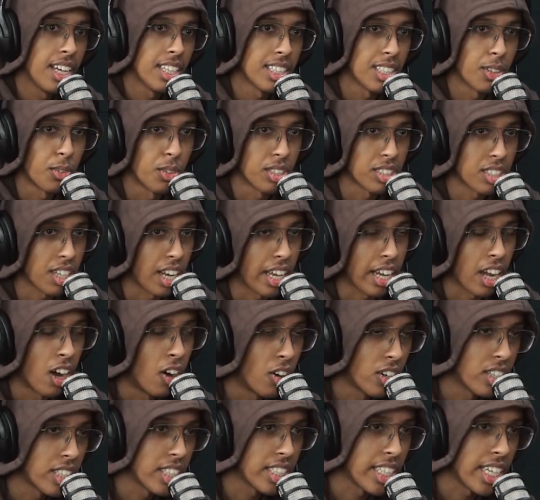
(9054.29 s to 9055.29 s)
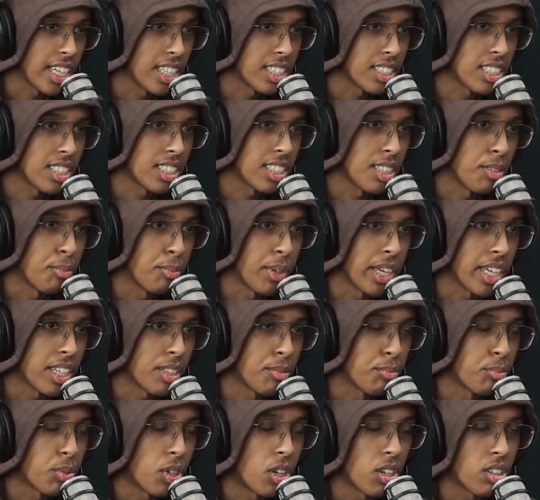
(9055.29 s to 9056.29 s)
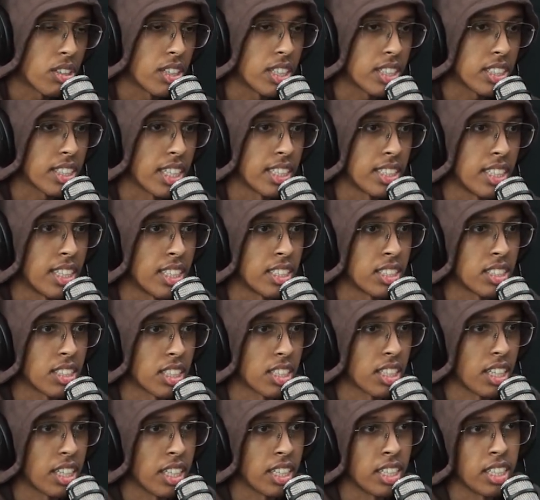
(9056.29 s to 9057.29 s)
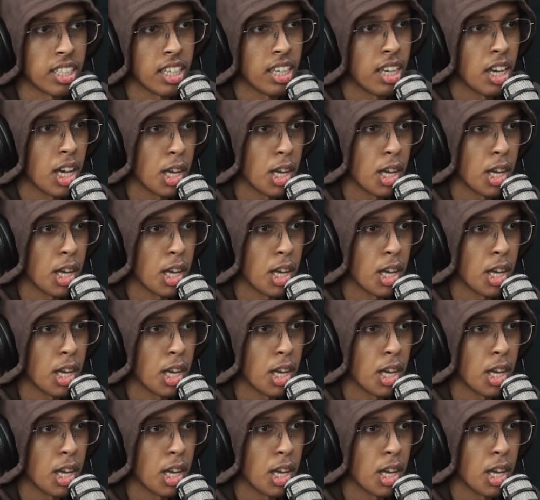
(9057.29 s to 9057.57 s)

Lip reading: that was like hungry and shit and making progress and then suddenly